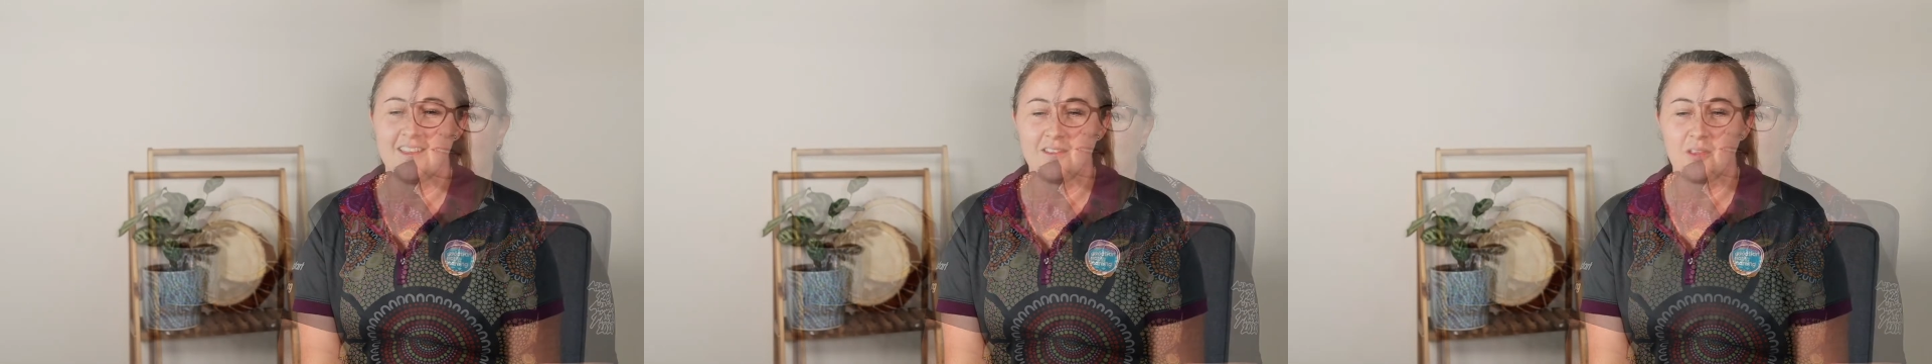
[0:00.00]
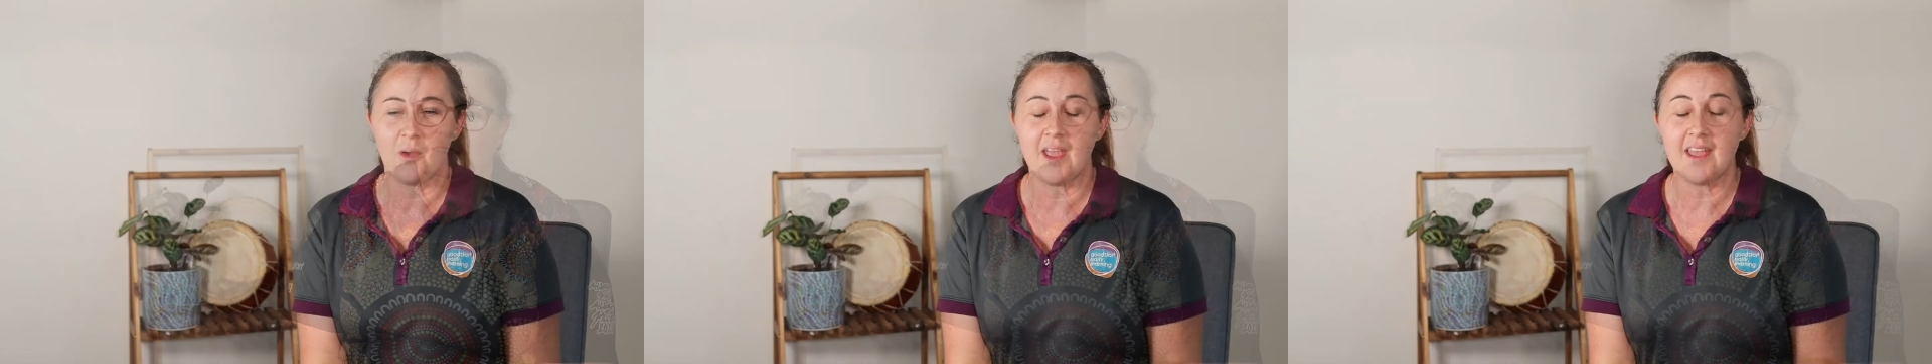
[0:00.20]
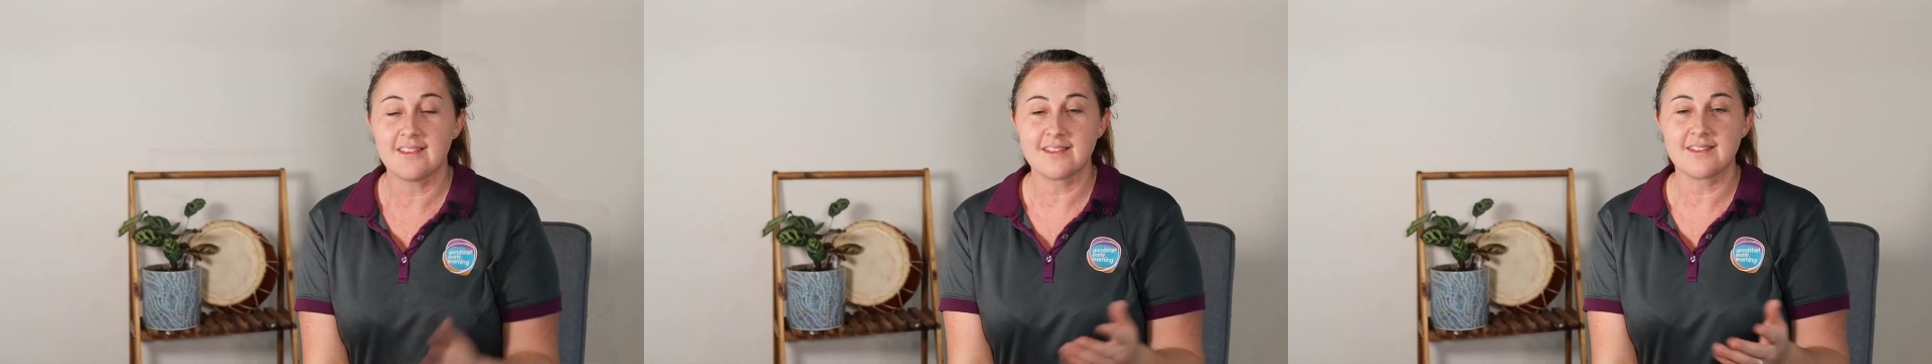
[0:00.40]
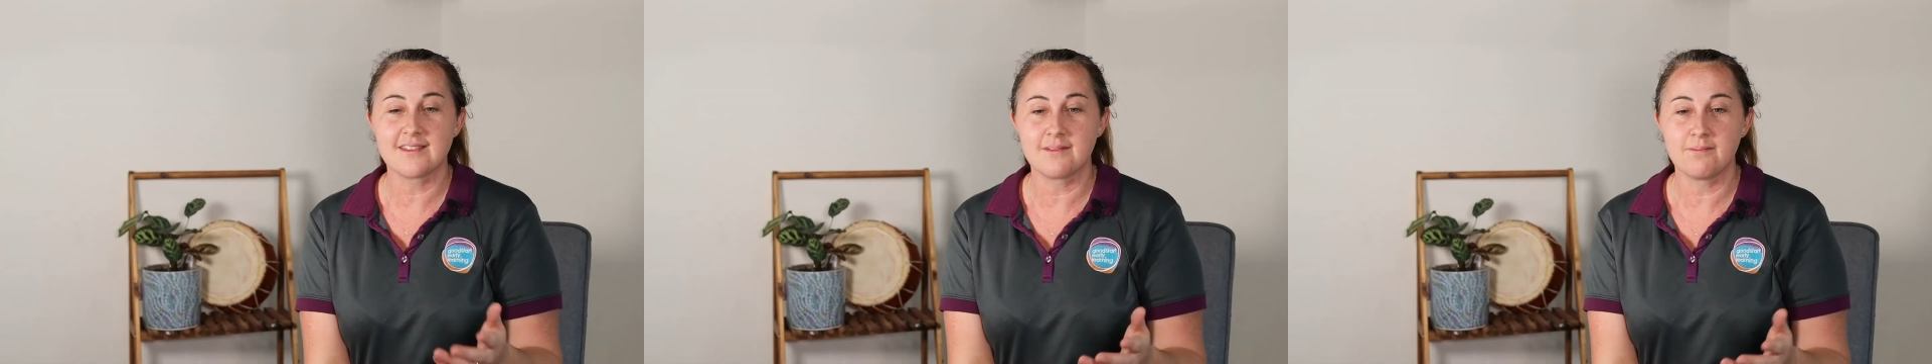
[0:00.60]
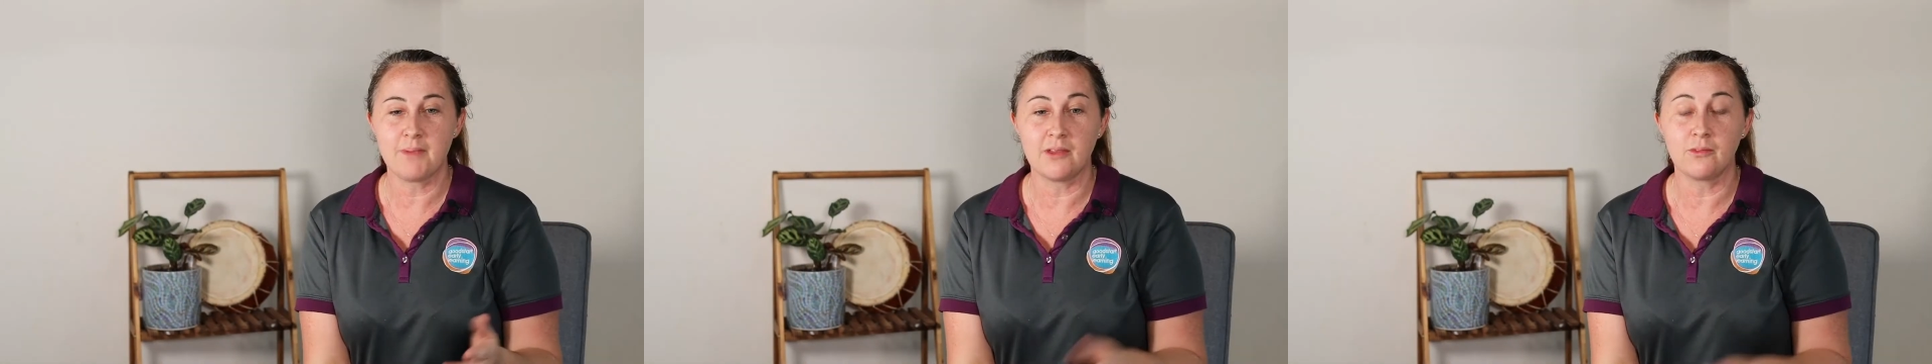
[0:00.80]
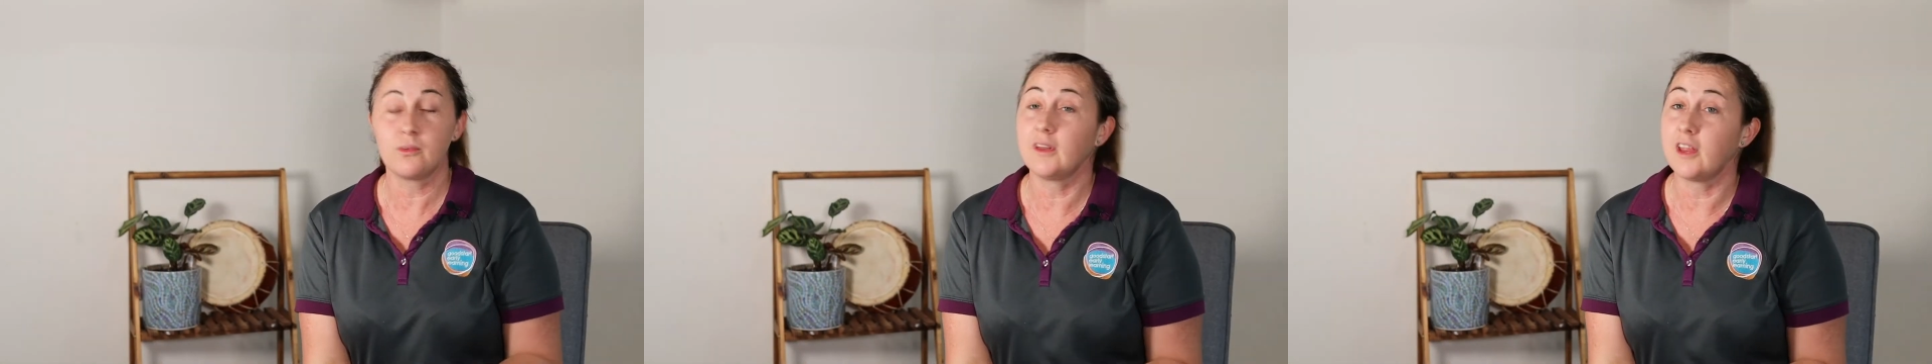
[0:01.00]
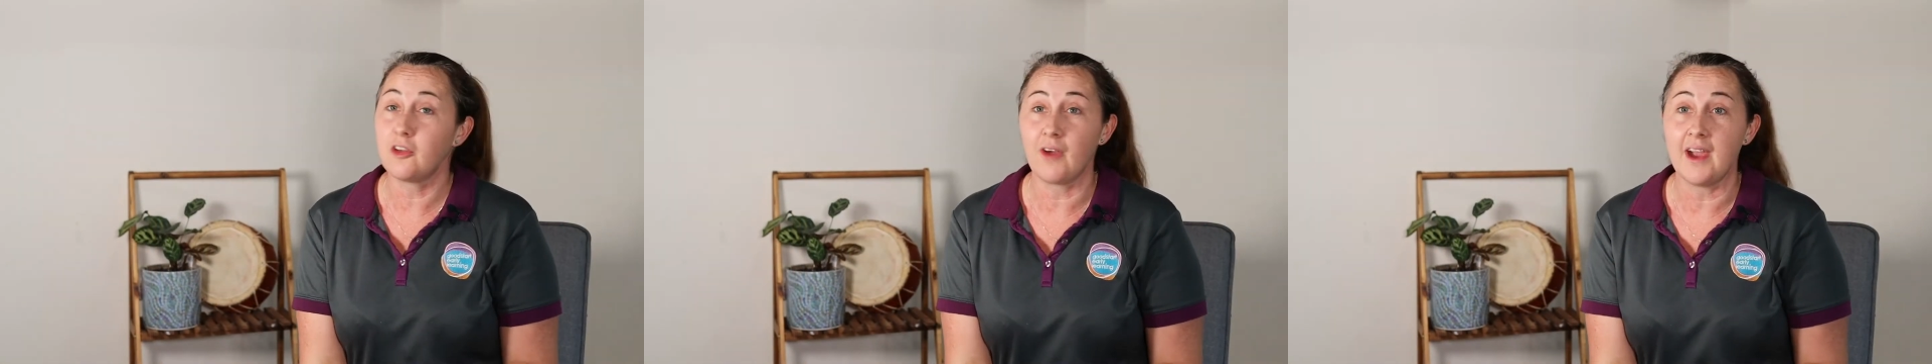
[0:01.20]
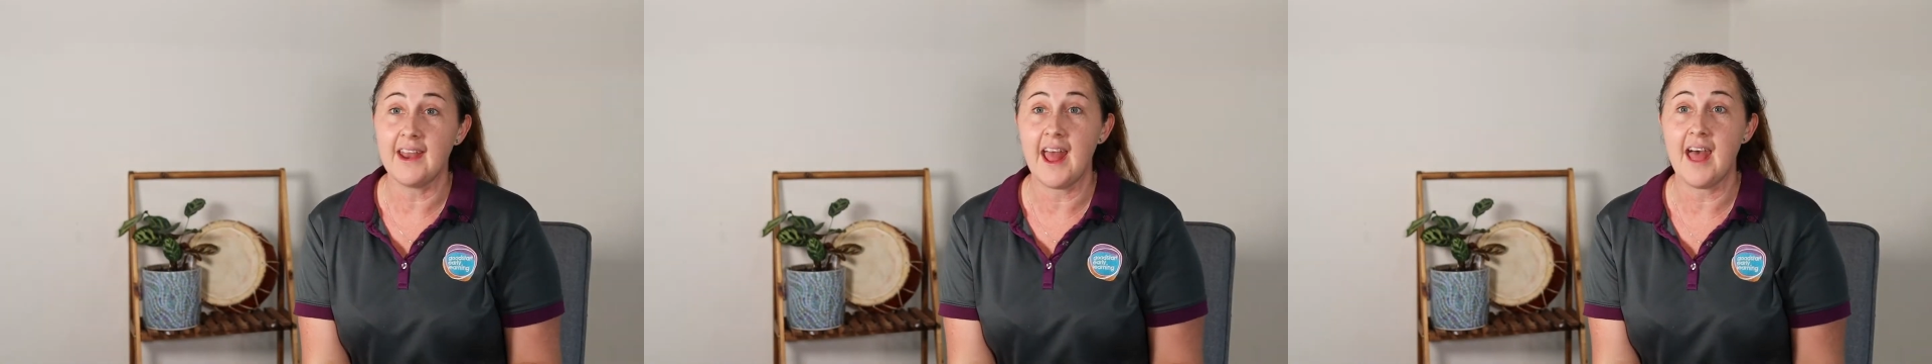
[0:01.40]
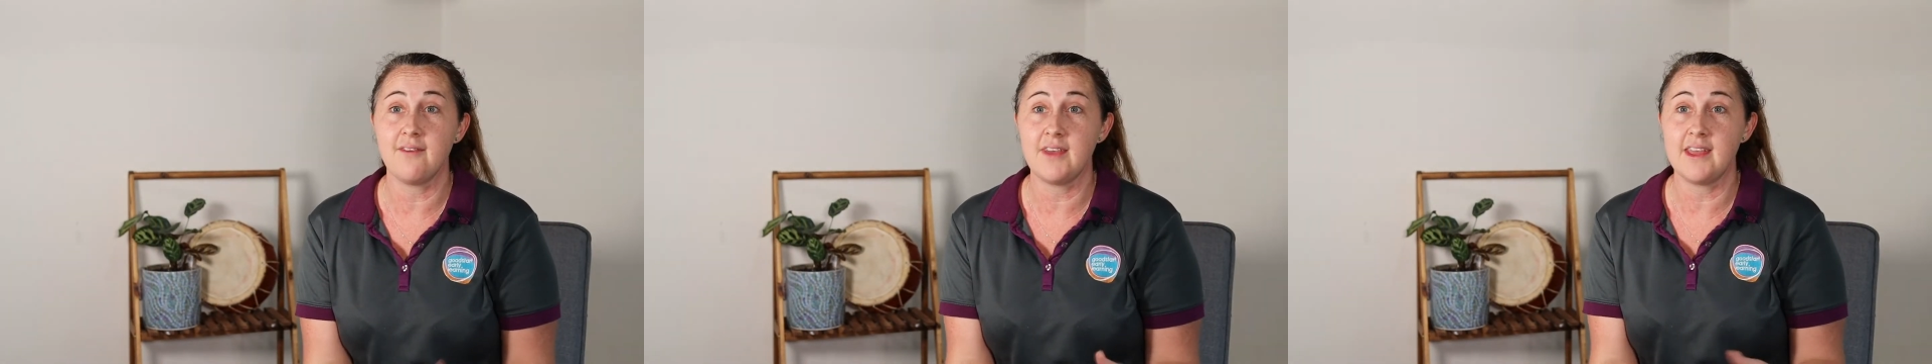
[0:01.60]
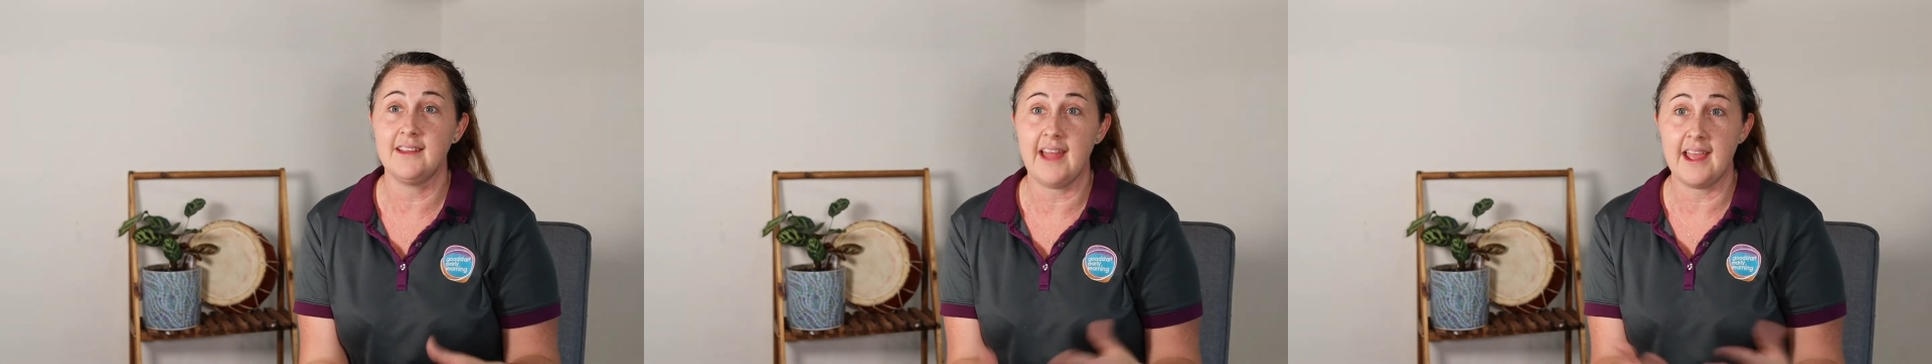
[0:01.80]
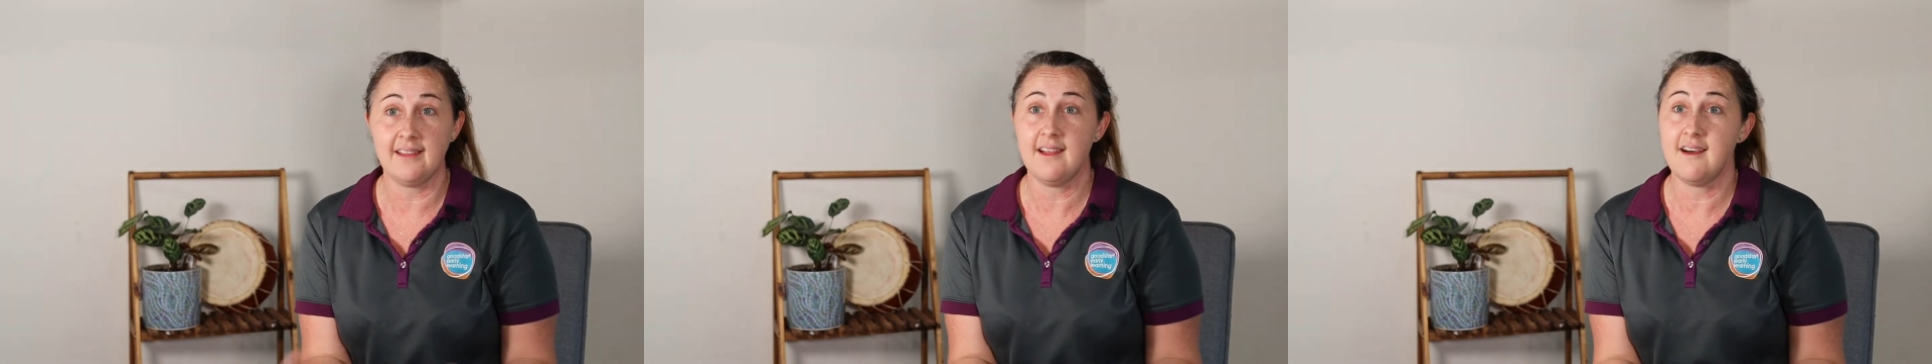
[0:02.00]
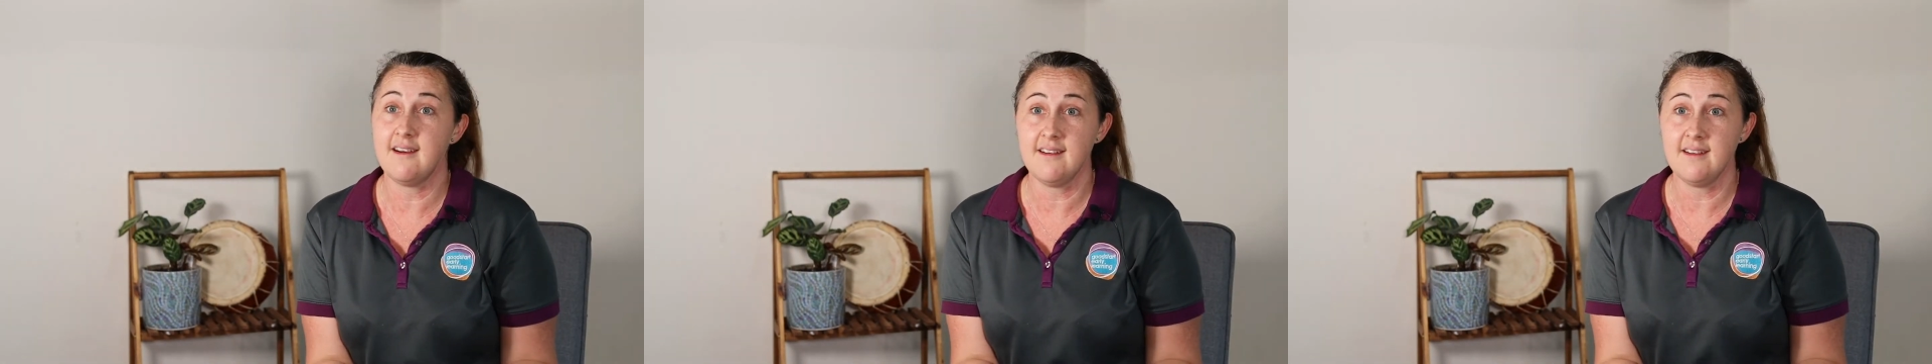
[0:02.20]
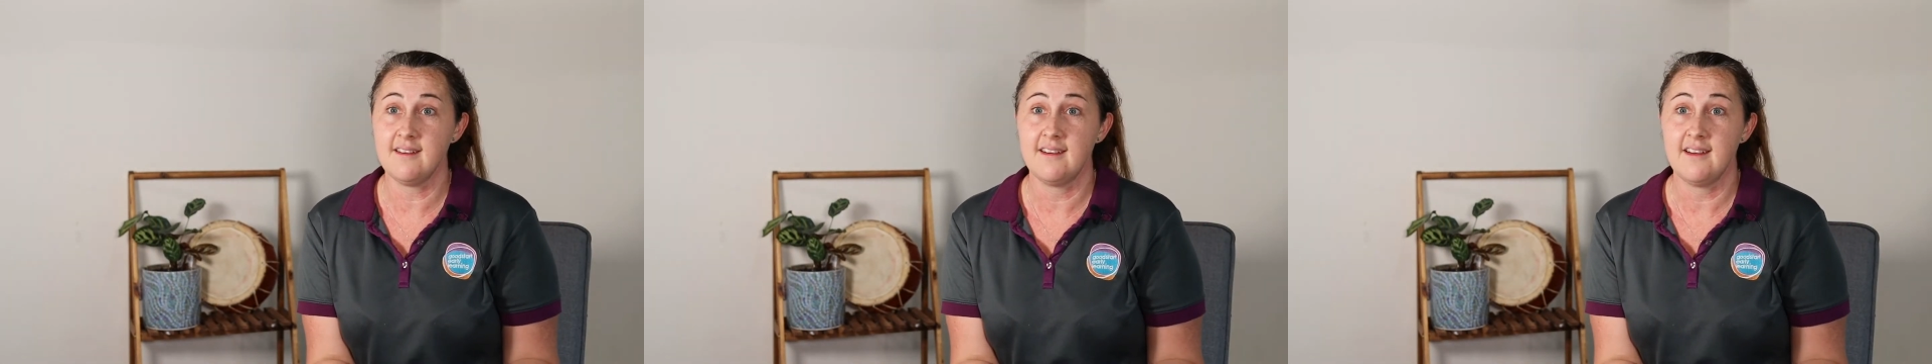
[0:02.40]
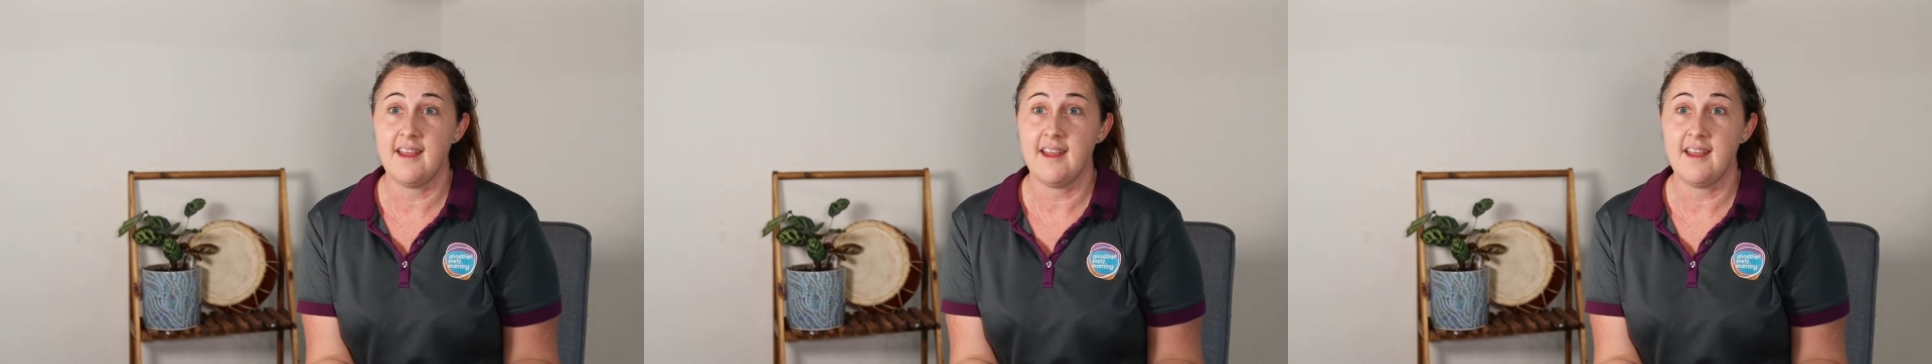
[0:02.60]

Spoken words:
So it's been really great having Layla